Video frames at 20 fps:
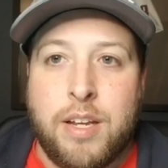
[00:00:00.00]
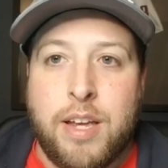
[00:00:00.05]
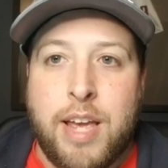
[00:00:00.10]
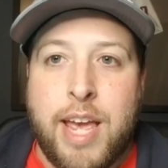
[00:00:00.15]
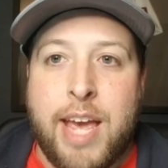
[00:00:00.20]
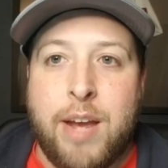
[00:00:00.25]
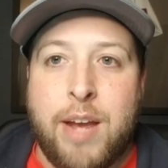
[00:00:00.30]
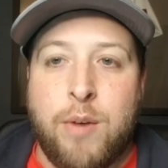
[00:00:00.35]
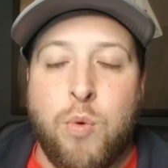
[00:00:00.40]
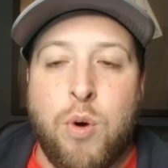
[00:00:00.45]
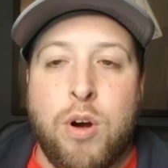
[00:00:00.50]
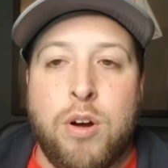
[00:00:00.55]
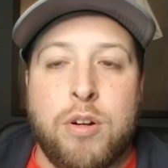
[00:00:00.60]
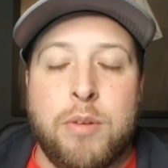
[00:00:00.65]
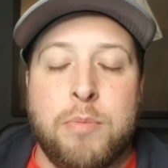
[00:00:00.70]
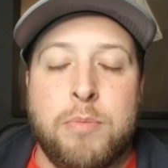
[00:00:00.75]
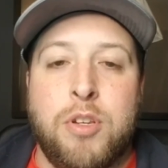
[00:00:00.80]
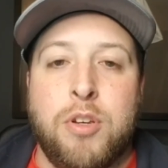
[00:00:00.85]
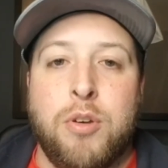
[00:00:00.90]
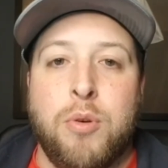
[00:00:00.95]
and
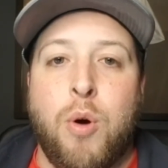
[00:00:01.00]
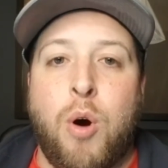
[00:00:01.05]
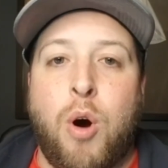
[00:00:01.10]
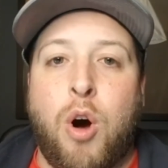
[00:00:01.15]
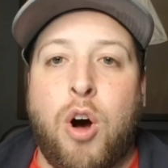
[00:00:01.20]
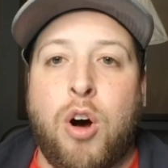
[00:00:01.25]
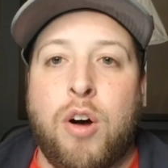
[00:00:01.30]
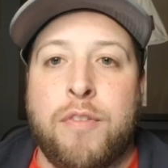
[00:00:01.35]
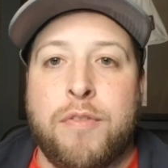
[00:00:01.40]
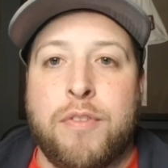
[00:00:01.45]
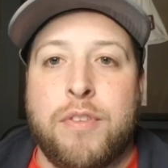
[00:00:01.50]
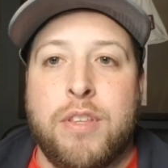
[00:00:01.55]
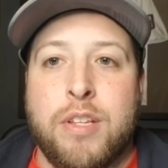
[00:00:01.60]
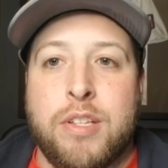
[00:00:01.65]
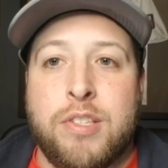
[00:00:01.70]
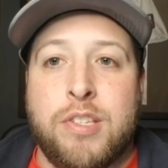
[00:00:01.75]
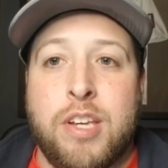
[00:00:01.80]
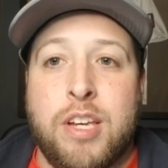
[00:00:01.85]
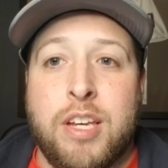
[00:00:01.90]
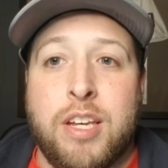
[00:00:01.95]
welcome to Off the
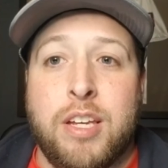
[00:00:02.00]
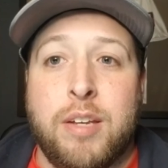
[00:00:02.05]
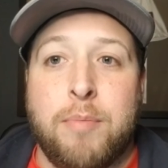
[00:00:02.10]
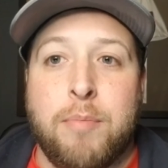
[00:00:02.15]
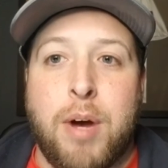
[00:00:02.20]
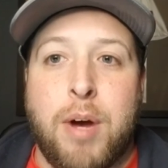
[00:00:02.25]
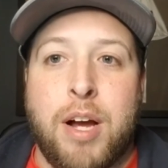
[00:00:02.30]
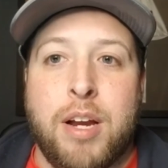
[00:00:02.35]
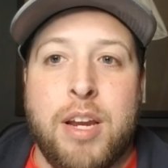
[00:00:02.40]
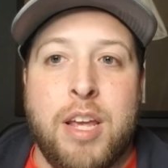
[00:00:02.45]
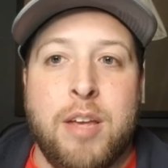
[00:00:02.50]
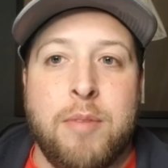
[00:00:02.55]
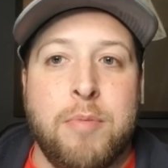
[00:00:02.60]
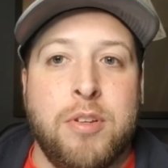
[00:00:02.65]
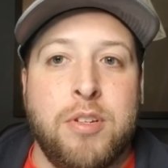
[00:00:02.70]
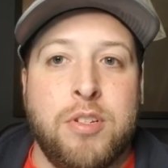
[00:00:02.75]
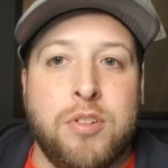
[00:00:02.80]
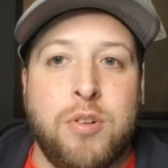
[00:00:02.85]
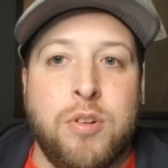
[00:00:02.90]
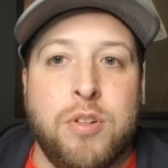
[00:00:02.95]
Tee. My name
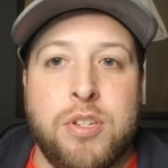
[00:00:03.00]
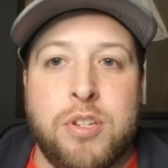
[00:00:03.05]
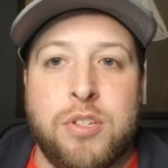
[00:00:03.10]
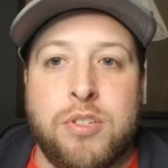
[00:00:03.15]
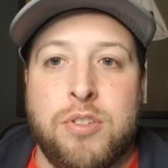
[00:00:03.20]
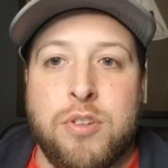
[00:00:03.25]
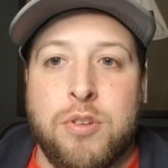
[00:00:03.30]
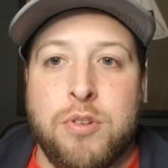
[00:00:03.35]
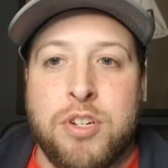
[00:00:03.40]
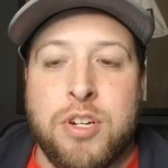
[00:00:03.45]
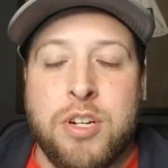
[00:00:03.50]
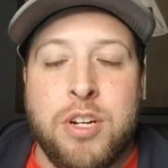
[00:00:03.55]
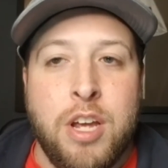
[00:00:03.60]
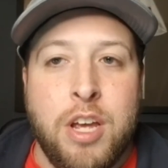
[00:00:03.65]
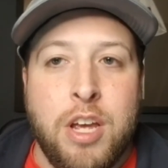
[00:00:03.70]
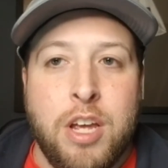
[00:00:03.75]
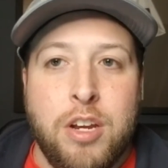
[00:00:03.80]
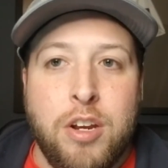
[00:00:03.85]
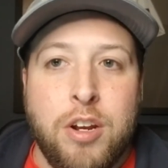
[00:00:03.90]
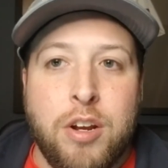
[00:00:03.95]
is Chris Oosthuizen.
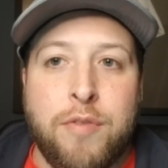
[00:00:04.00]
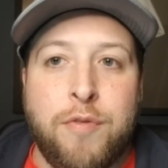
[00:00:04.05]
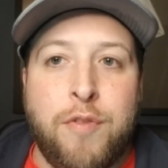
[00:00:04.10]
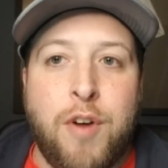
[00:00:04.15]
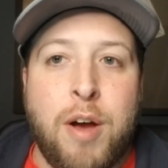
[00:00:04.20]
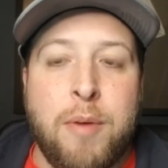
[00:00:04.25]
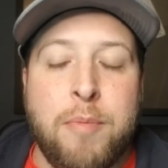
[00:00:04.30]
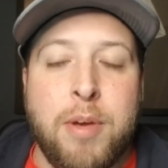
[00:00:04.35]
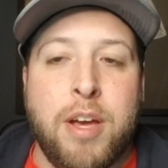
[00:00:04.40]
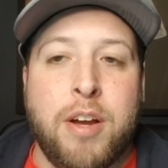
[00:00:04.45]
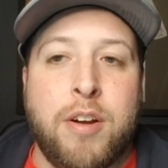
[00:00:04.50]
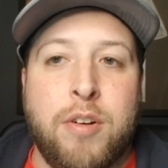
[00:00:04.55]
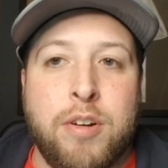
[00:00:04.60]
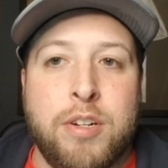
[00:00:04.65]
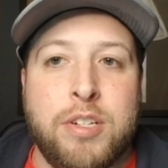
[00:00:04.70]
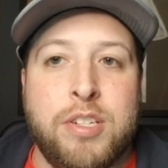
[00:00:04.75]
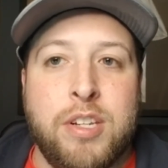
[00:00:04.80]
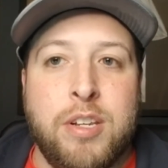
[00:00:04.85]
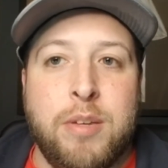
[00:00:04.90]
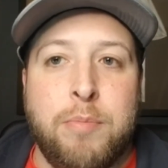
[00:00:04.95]
You can find me at
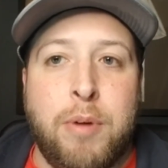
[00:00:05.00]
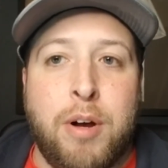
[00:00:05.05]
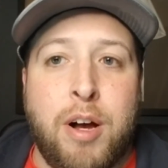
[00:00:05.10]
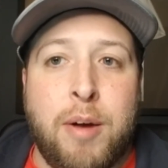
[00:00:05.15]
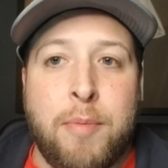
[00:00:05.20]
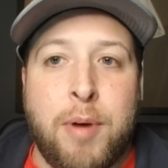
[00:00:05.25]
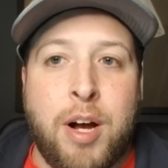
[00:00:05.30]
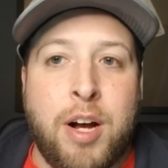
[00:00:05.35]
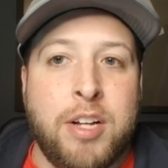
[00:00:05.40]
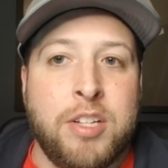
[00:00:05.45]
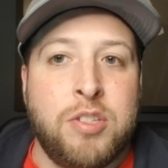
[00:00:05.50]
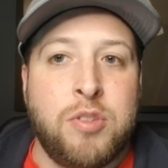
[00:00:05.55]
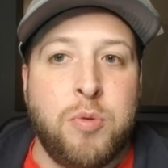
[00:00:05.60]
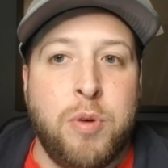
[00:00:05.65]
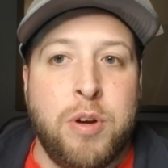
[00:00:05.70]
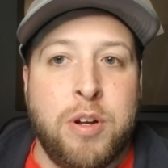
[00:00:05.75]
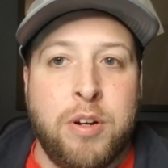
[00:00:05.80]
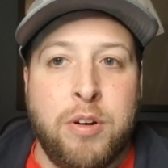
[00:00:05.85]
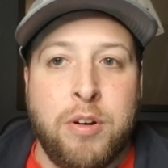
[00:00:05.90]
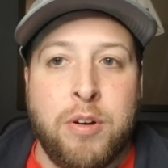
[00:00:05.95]
Chris Ebaum on
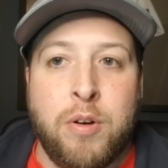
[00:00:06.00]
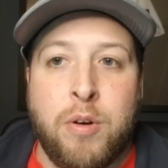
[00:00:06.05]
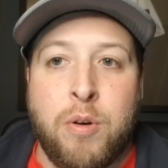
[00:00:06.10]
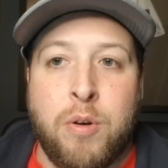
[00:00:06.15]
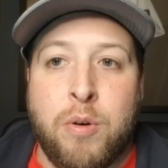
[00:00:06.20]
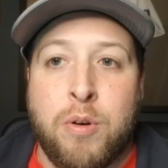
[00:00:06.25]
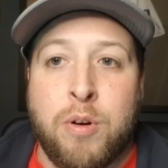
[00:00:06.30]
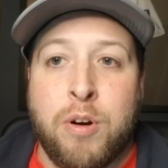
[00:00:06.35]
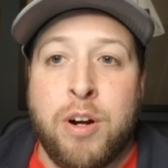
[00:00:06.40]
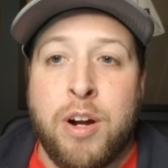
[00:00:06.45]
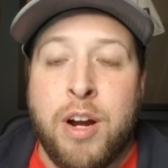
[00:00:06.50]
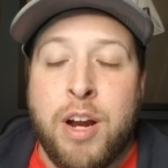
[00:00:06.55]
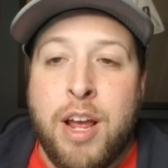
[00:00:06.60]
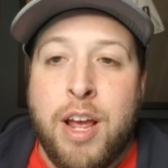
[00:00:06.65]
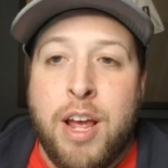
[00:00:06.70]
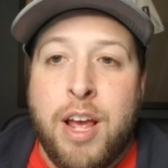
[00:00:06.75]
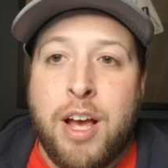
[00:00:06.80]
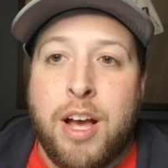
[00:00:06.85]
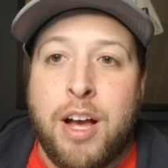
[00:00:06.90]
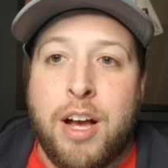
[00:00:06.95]
Twitter, or
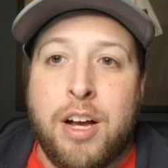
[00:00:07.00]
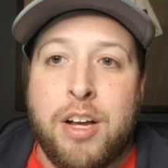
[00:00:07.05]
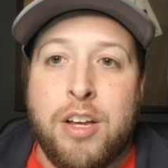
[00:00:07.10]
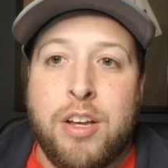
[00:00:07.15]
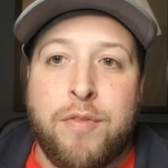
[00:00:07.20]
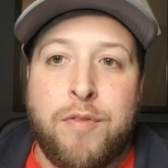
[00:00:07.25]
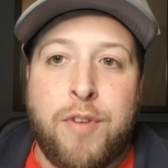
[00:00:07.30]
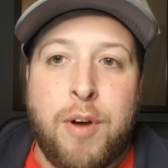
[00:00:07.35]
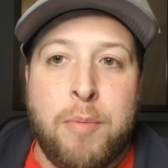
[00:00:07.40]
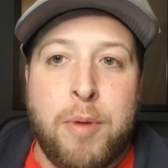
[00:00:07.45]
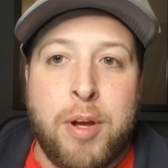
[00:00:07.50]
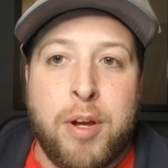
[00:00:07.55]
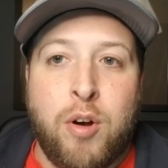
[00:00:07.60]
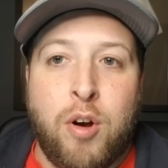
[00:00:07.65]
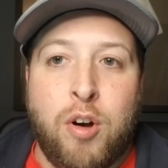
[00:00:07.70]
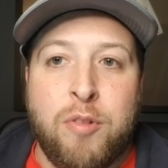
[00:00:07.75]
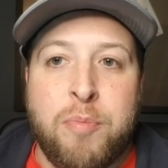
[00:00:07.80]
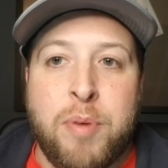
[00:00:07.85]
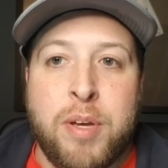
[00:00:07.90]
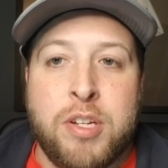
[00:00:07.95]
you can find my
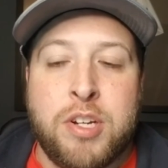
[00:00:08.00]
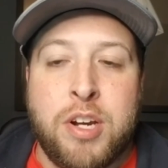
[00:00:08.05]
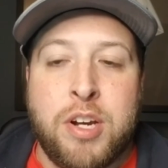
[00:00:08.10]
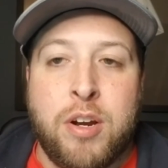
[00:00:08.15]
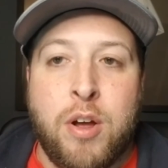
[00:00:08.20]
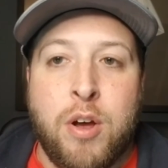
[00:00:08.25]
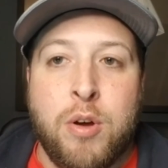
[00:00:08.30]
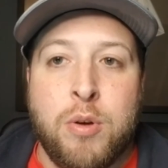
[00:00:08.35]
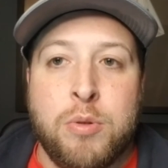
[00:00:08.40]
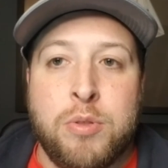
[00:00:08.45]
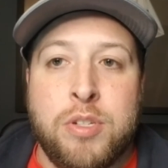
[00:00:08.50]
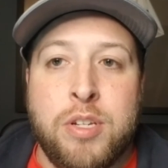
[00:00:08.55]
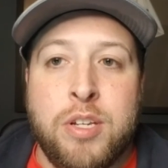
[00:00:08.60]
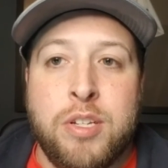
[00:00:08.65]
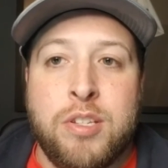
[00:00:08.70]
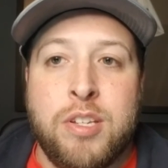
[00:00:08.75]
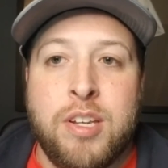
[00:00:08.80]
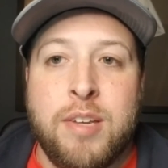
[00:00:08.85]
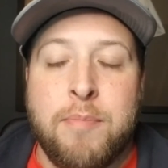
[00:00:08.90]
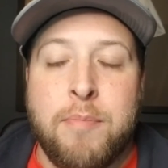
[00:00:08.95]
golf page at
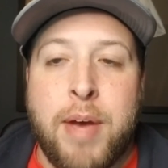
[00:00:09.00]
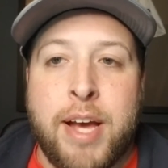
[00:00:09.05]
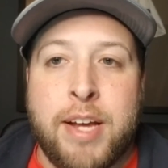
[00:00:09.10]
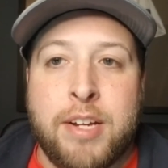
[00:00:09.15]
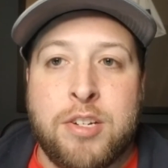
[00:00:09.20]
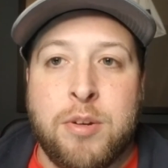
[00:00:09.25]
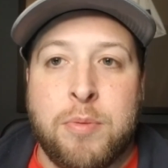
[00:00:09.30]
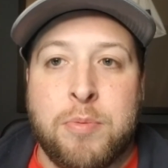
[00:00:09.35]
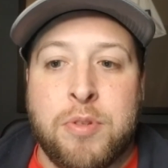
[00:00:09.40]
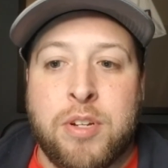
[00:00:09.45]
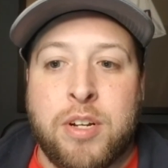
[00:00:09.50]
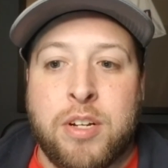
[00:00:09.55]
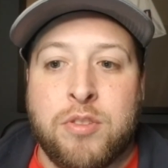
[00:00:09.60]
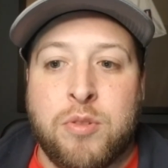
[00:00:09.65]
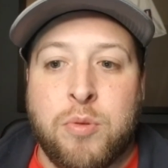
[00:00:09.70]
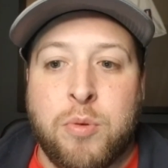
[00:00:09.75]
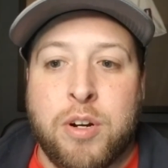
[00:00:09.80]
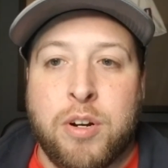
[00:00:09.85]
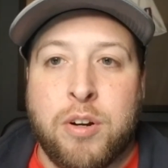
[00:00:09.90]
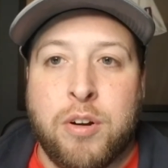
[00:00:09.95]
OTT Matchups on
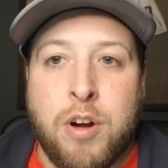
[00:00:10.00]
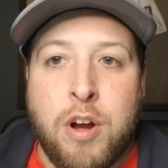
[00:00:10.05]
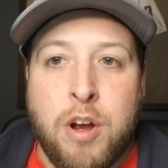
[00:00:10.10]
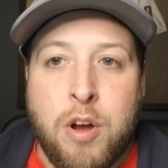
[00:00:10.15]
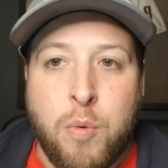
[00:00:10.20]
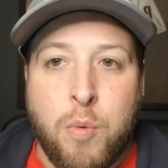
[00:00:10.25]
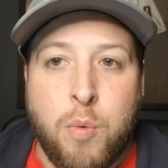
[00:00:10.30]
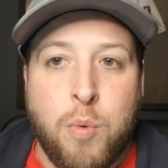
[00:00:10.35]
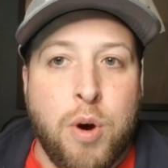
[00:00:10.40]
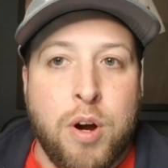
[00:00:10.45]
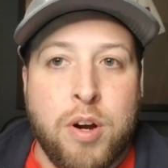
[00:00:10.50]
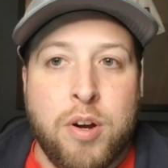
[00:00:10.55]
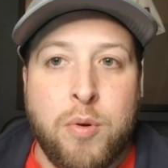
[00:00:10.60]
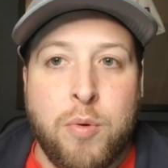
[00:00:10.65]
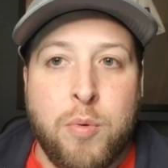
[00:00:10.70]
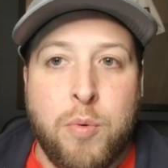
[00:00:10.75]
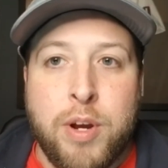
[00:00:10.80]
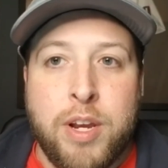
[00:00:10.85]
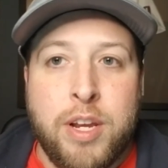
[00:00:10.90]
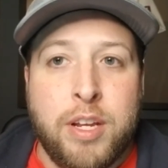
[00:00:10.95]
Twitter. What a
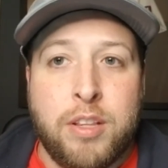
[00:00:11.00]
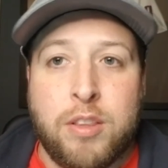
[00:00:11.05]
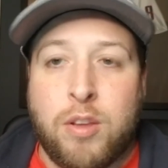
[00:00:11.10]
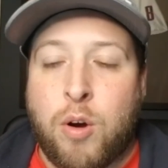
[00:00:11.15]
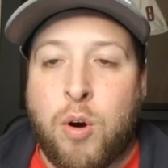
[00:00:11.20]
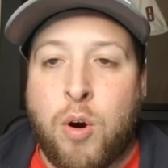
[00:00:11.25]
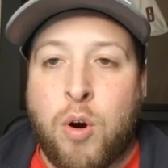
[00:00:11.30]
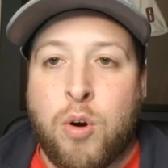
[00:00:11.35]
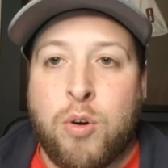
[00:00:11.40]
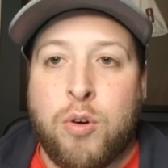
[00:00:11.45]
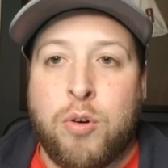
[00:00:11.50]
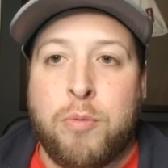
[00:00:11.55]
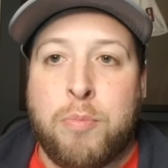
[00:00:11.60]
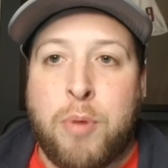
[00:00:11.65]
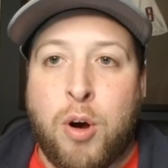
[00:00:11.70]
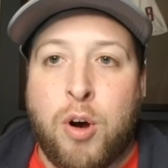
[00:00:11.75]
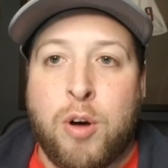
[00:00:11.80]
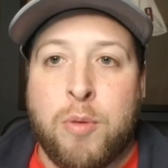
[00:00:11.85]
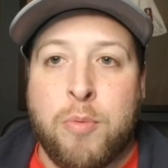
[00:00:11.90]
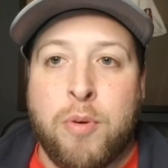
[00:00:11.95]
week! The Arnold
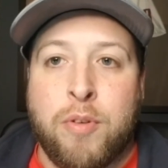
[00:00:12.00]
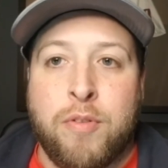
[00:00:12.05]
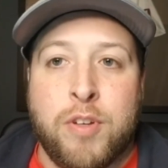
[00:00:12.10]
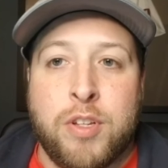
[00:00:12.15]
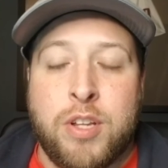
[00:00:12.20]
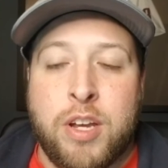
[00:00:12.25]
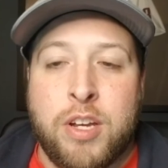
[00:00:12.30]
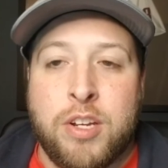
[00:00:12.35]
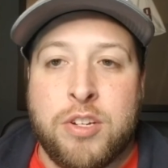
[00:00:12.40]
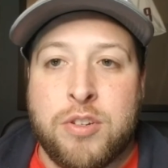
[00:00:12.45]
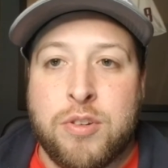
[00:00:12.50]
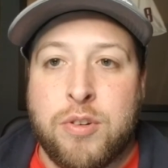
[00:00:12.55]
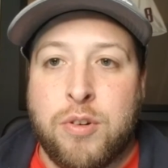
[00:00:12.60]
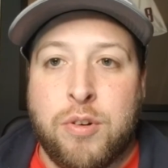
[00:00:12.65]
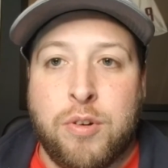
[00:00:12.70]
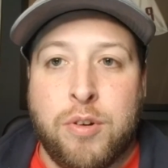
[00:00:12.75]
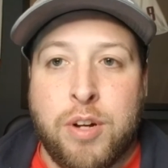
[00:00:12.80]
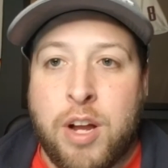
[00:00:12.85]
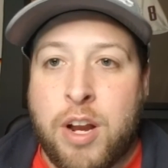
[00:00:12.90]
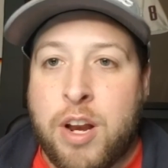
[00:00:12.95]
Palmer
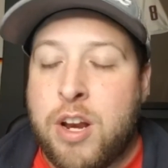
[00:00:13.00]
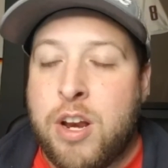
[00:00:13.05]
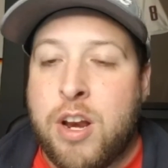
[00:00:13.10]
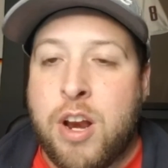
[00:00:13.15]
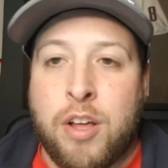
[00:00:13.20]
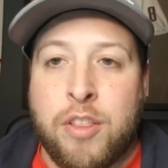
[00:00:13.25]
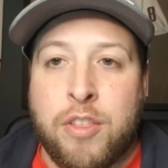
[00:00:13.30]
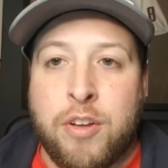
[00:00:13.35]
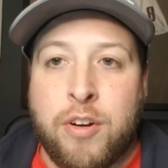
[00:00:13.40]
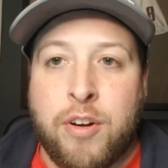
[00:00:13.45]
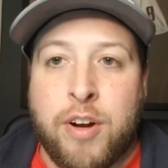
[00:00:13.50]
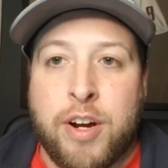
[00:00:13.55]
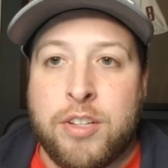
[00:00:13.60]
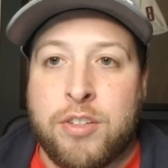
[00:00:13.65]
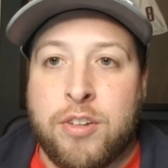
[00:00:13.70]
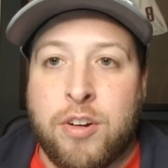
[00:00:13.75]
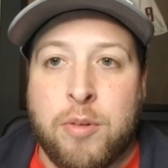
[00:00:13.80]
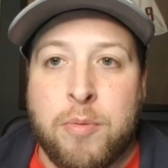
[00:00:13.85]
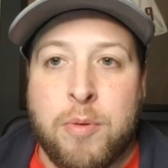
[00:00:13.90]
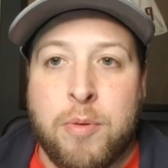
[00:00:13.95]
Invitational, another great
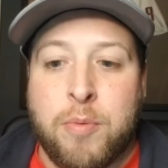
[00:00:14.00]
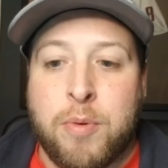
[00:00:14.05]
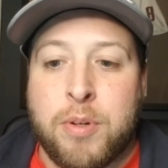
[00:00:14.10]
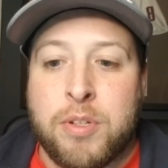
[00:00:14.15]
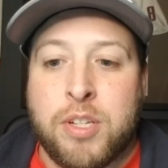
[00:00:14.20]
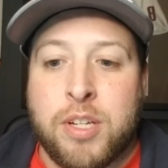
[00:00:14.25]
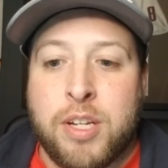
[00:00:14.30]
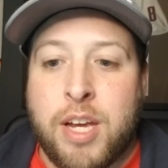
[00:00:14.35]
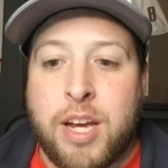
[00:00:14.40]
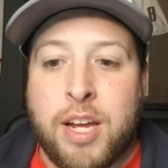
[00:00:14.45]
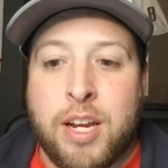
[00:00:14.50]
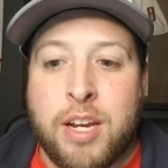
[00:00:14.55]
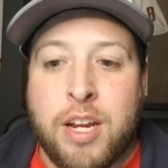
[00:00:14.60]
tournament once again,